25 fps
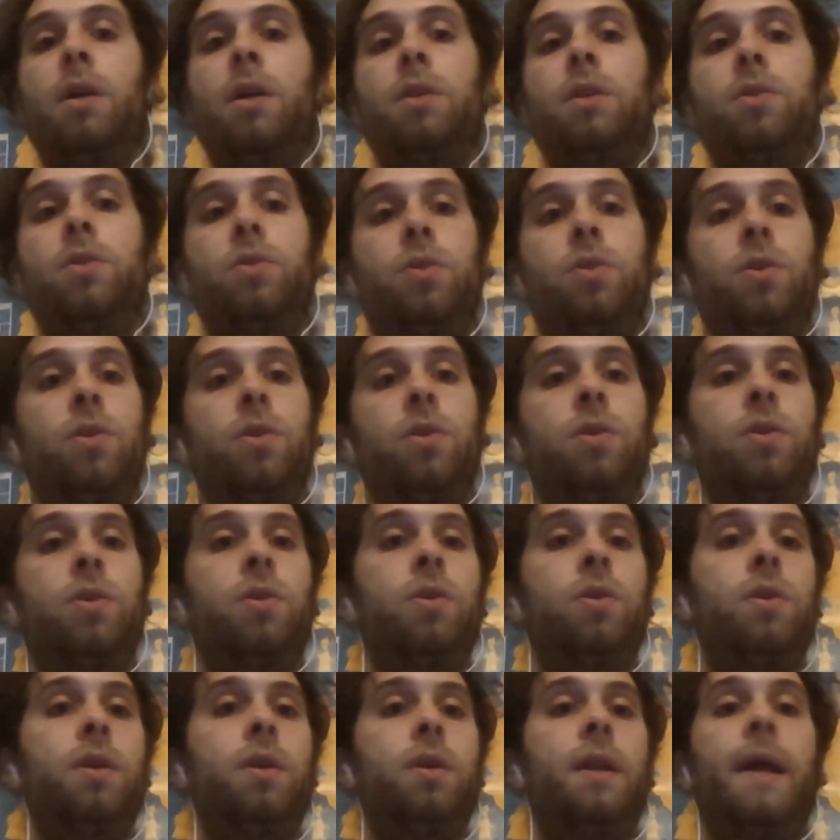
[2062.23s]

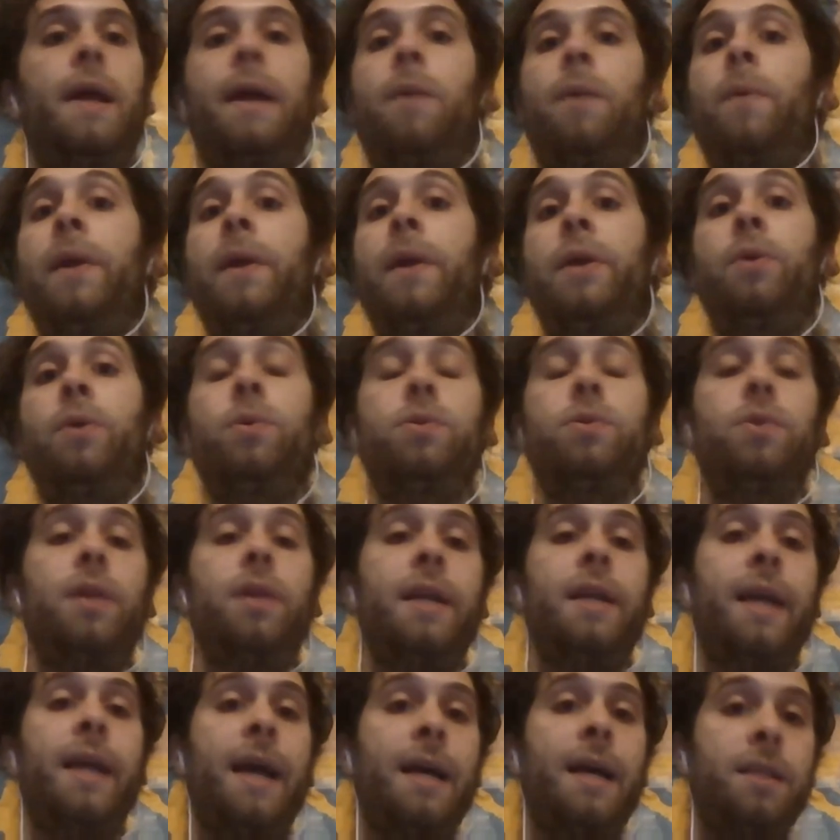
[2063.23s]
So like, we
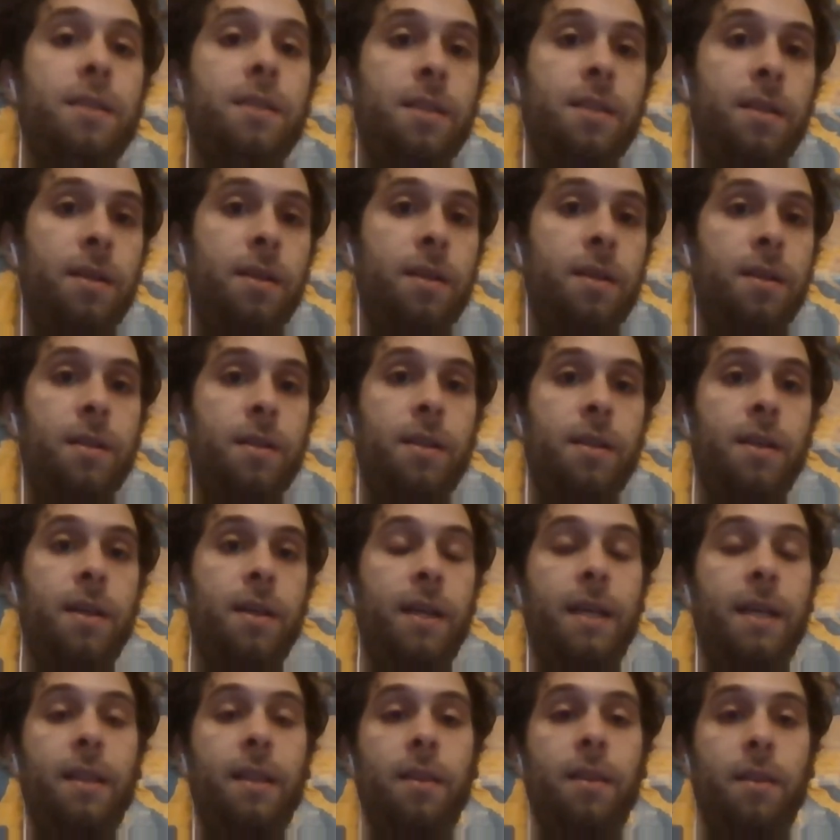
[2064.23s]
usually ask the
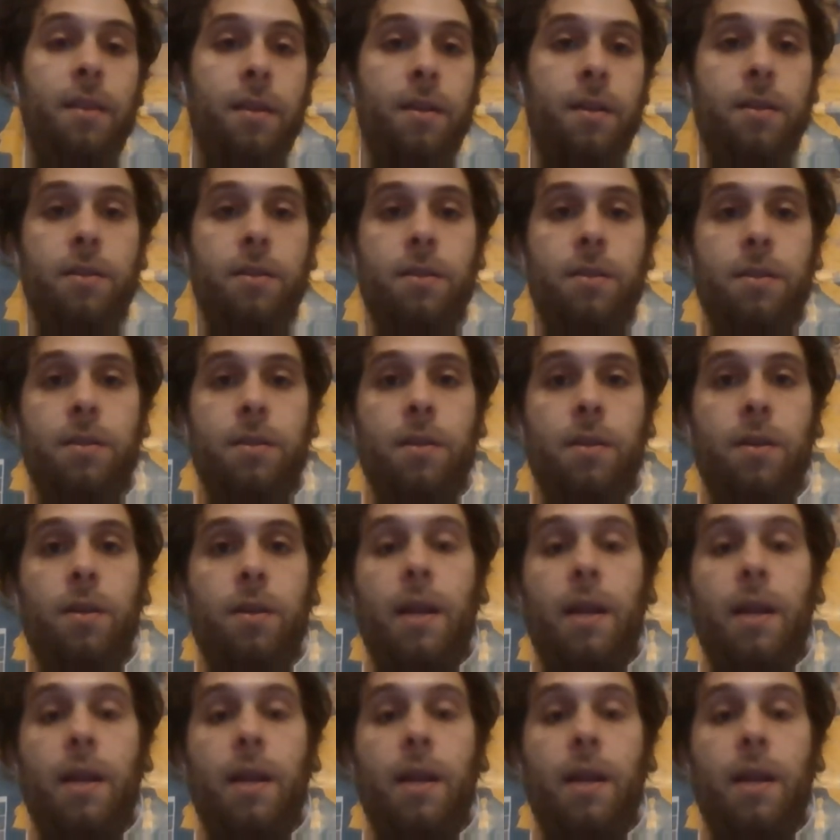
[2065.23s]
interns,